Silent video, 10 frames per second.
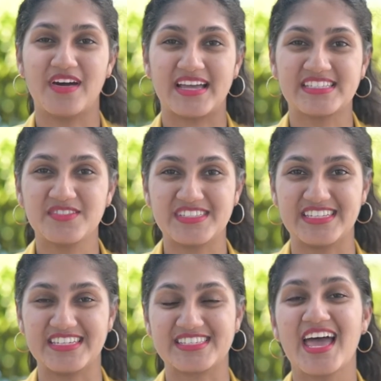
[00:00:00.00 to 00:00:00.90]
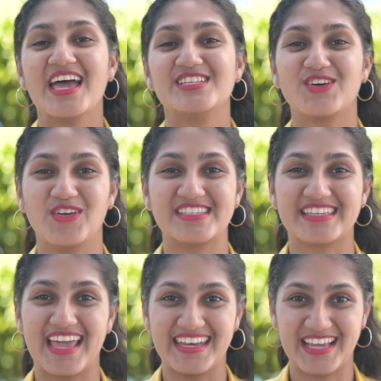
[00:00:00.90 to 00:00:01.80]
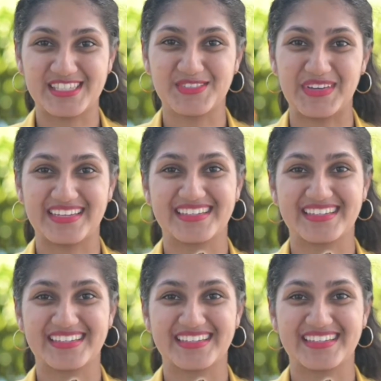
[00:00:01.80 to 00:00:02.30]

activities. Join us again next week.